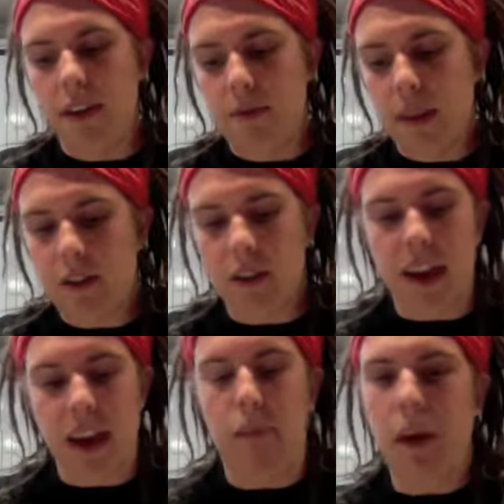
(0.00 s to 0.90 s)
Just make so you
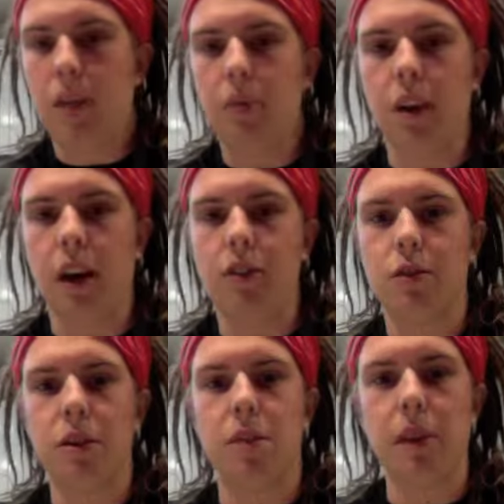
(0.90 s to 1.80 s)
can't pick up the guns
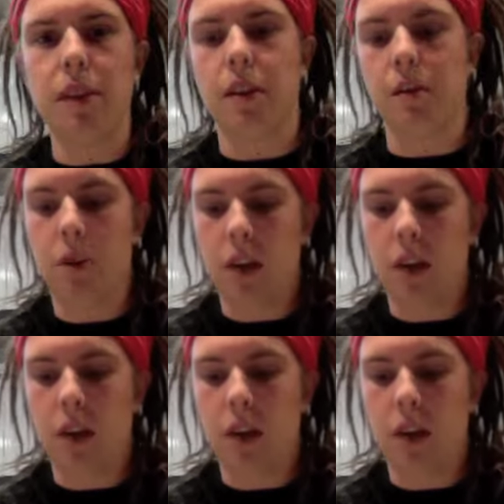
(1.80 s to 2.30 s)
when you beat them,